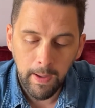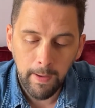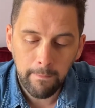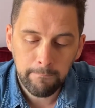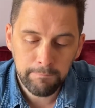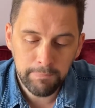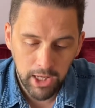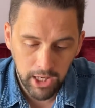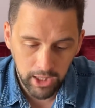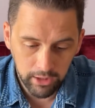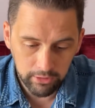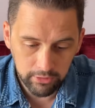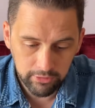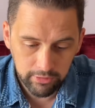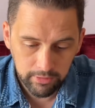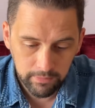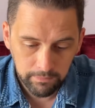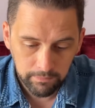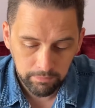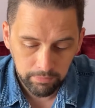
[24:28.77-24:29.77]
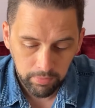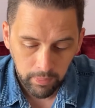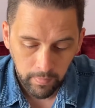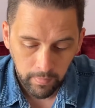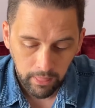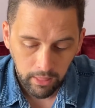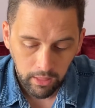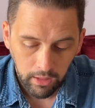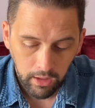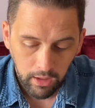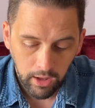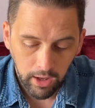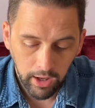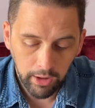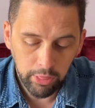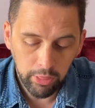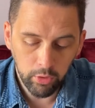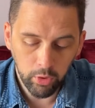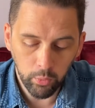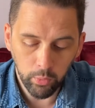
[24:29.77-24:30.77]
But I
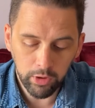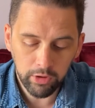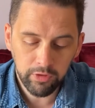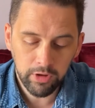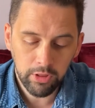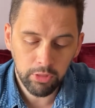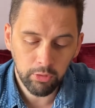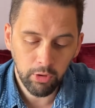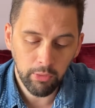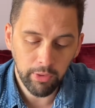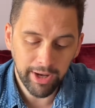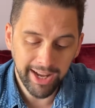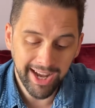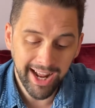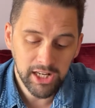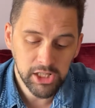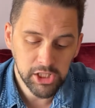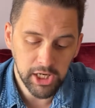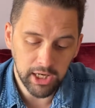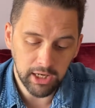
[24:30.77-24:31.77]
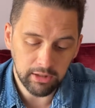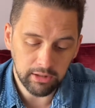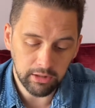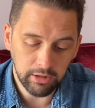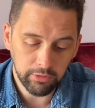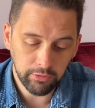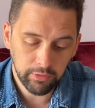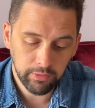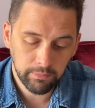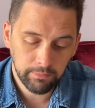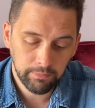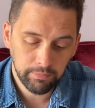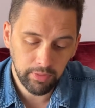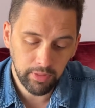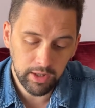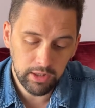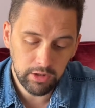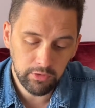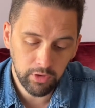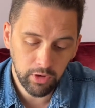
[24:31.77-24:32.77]
thought, what if you throw in an adjective?
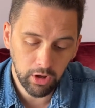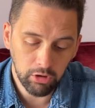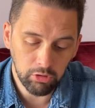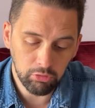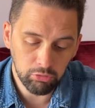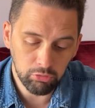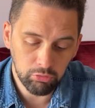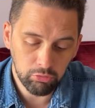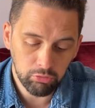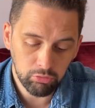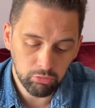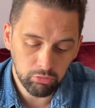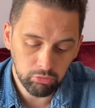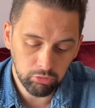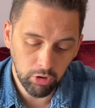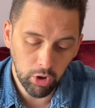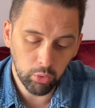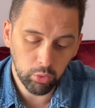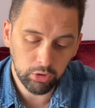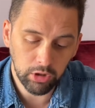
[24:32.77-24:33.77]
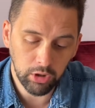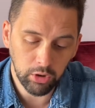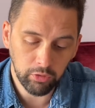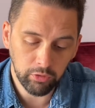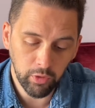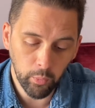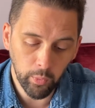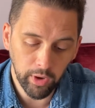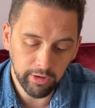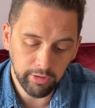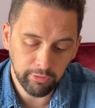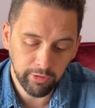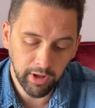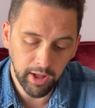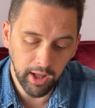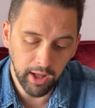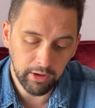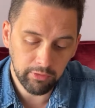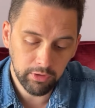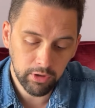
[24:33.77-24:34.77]
Then you've got Roll Doll for
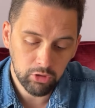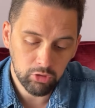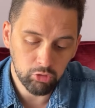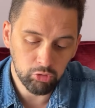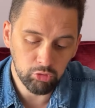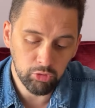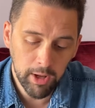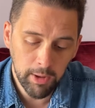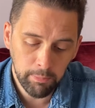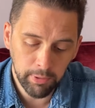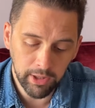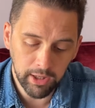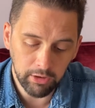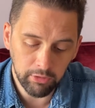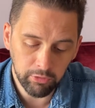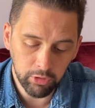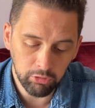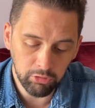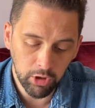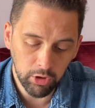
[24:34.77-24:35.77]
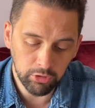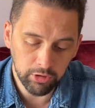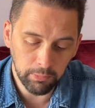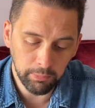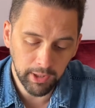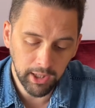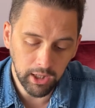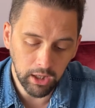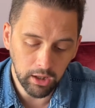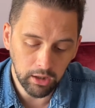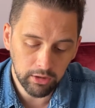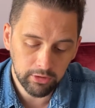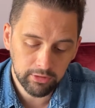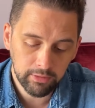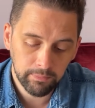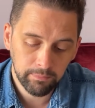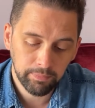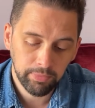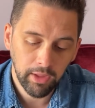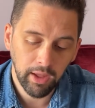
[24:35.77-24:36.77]
15, ripping for Rosa Parks,
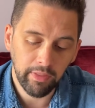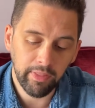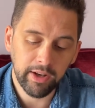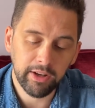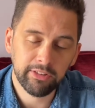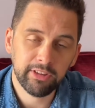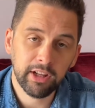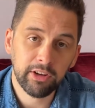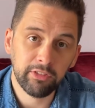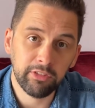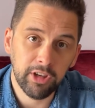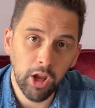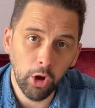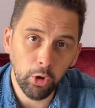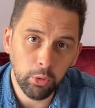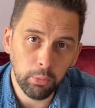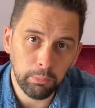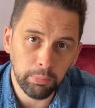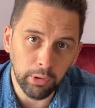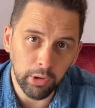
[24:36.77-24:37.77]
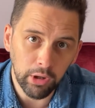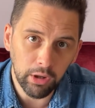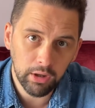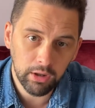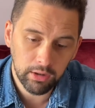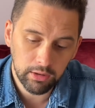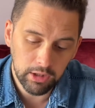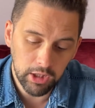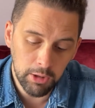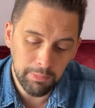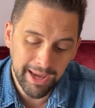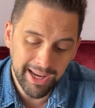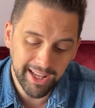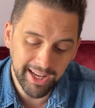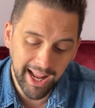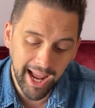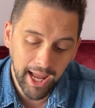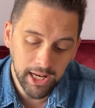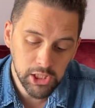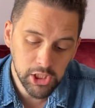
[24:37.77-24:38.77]
and then instead of notebook, you make an
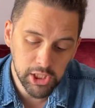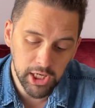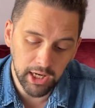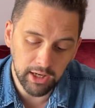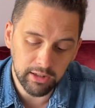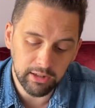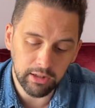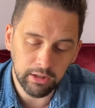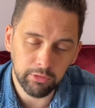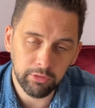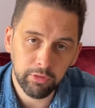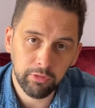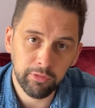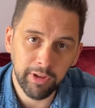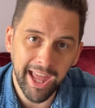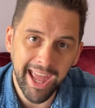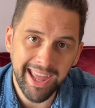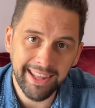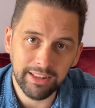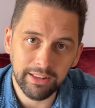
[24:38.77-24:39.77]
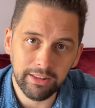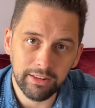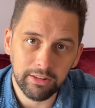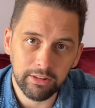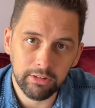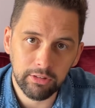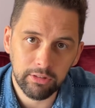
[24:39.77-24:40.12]
adjective for NB,